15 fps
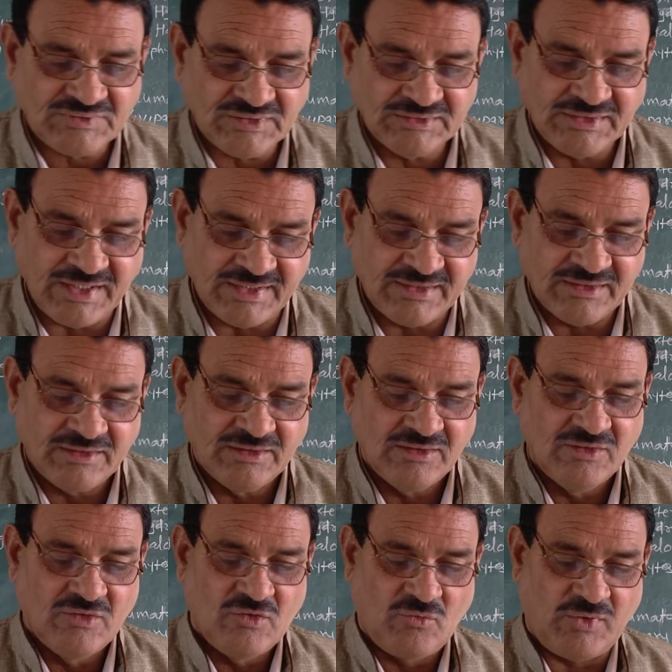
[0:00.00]
Then
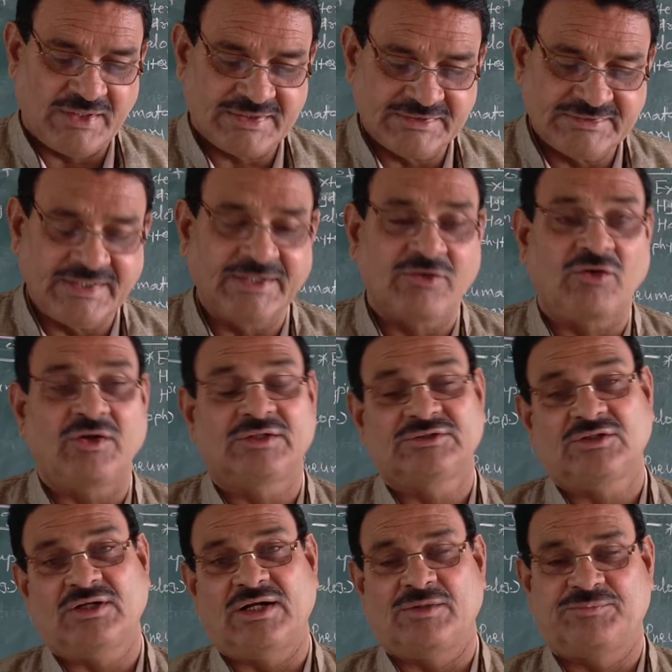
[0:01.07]
what is the
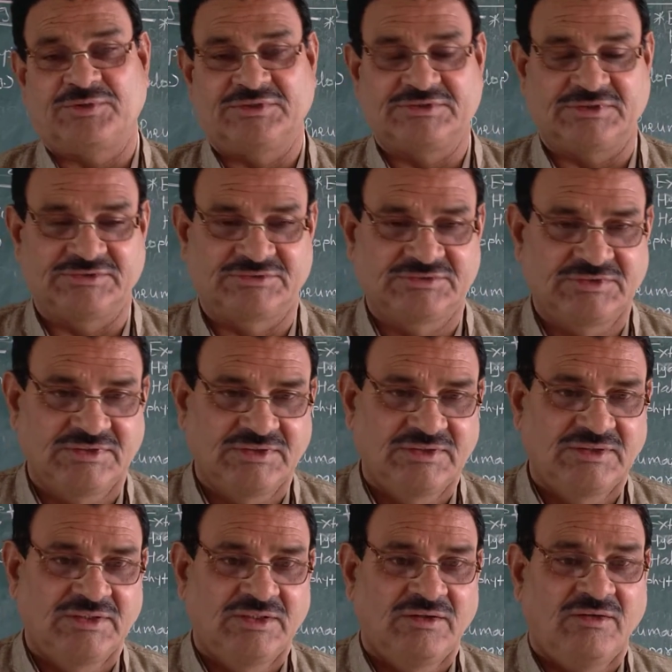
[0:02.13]
ecological adaptations
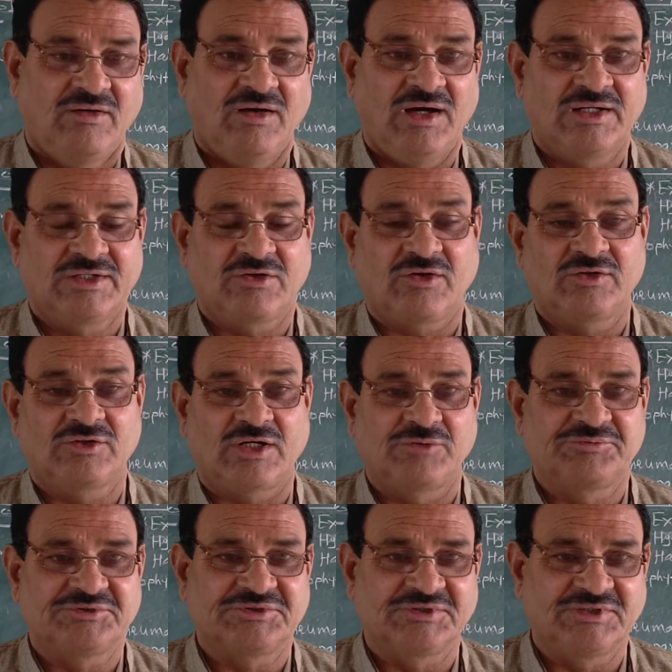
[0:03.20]
or ecological
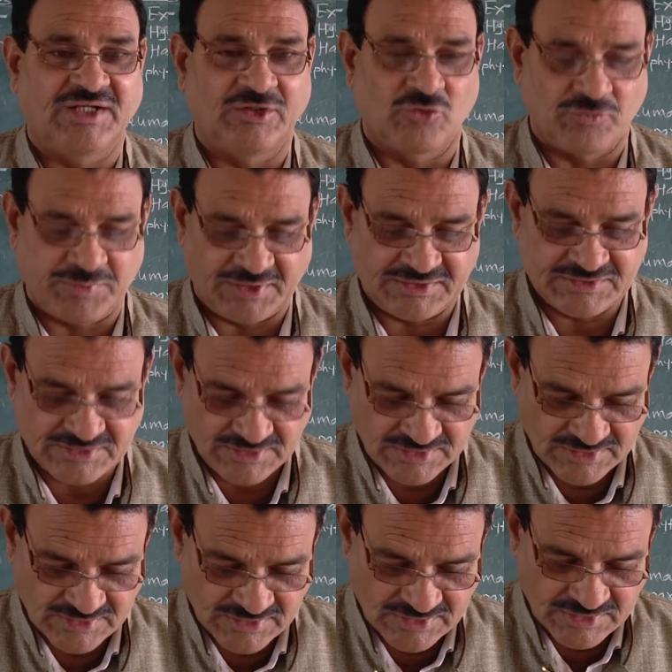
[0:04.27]
adaptation in hydrophytes?
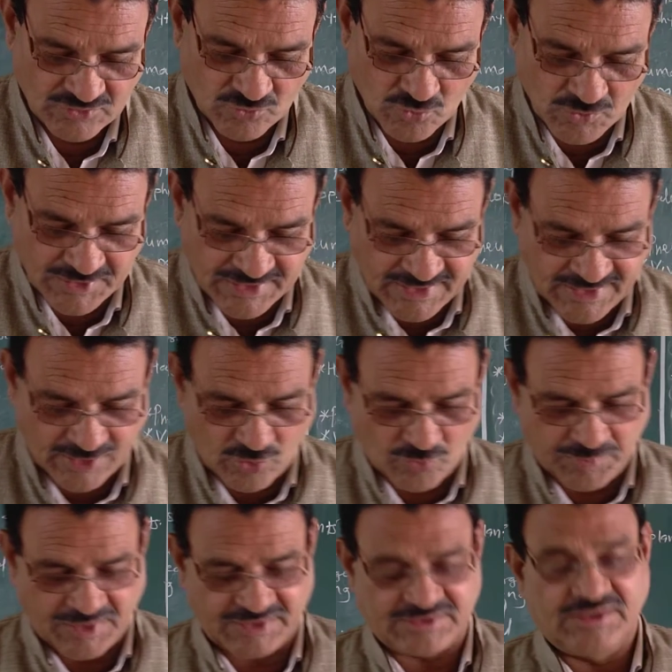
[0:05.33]
Rooted
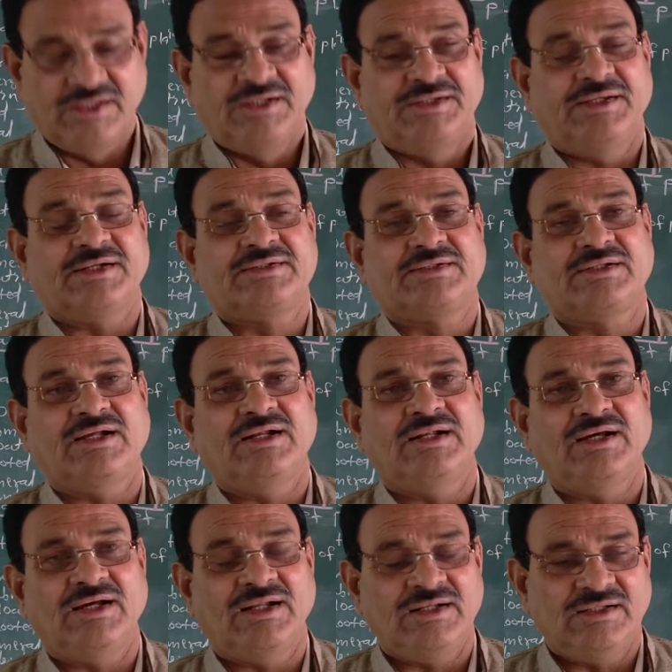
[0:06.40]
hydrophytes,
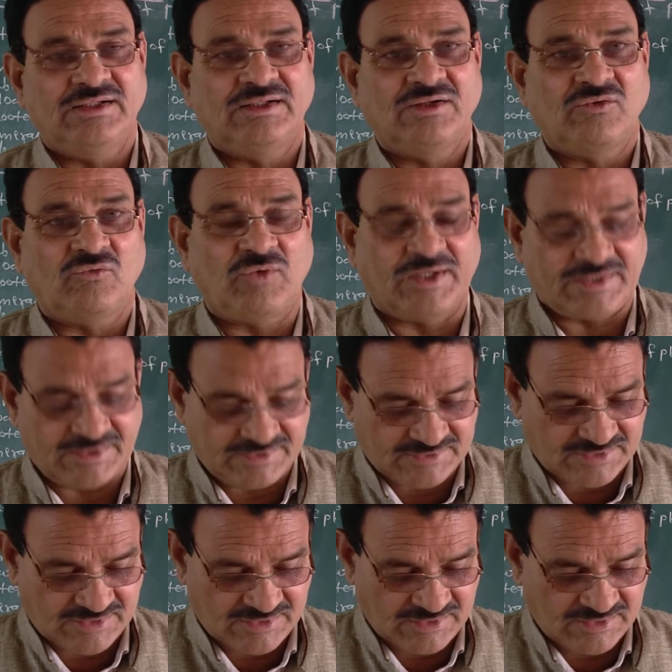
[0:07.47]
external. What is
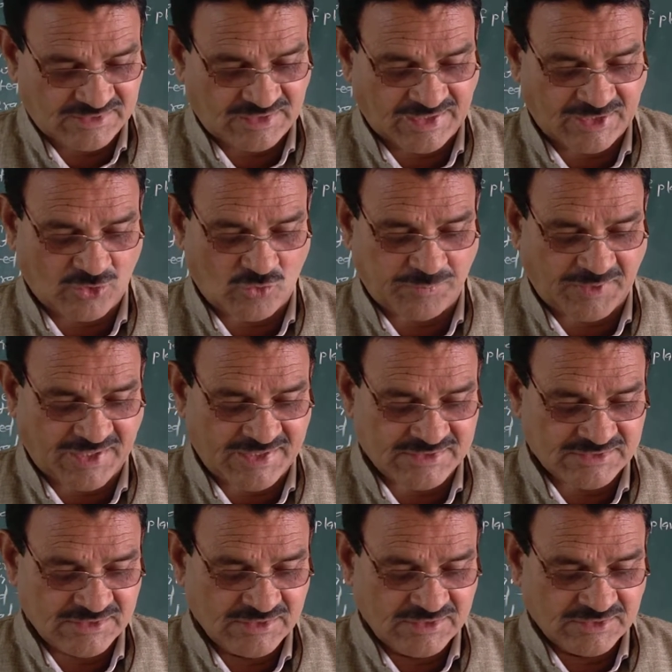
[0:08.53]
the hydrophytes?